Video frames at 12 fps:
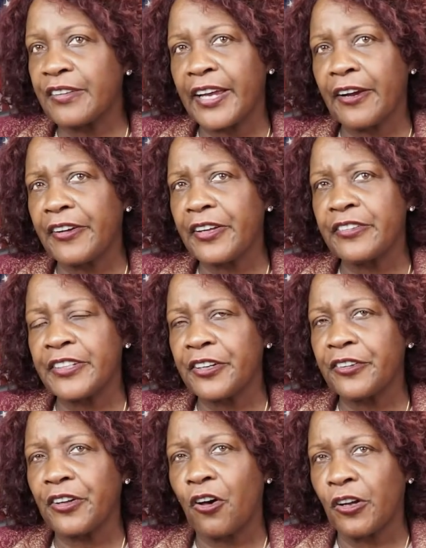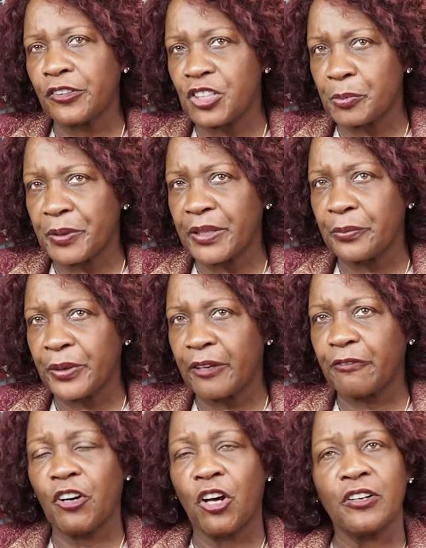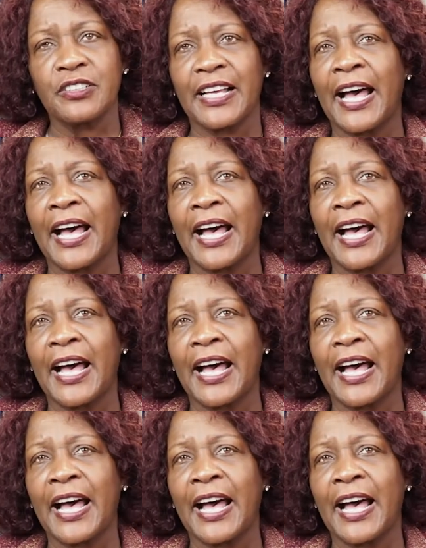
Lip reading: the area near the Auto Speedway falls